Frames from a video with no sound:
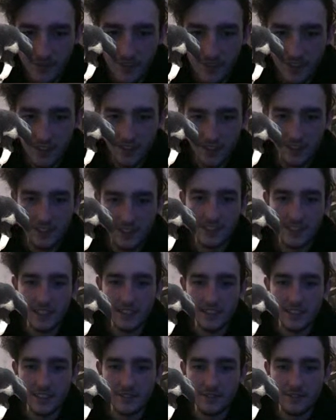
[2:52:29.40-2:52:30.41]
Let's get
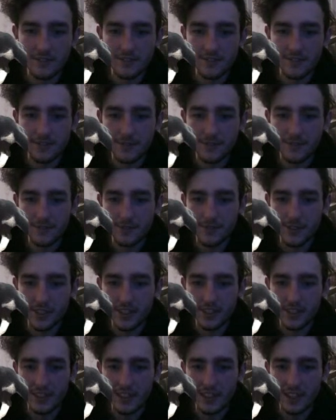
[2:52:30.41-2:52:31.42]
the
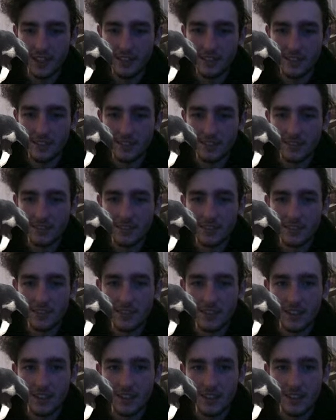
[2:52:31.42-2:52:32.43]
frickin' laser.
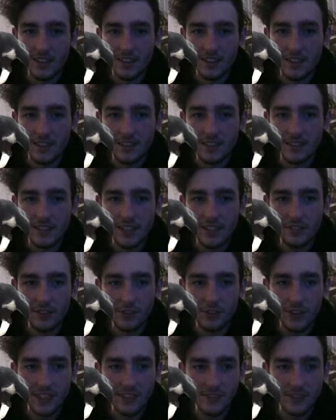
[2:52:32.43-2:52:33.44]
Saving
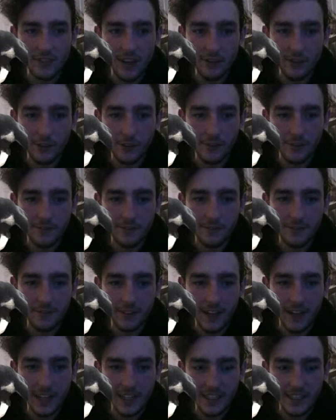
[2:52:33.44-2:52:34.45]
grace of every
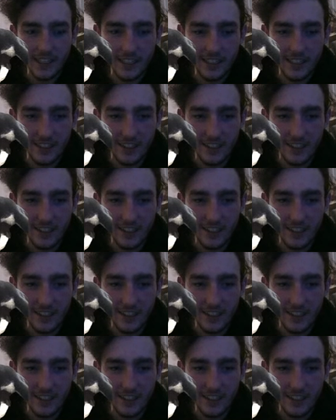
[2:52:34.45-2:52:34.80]
fight here.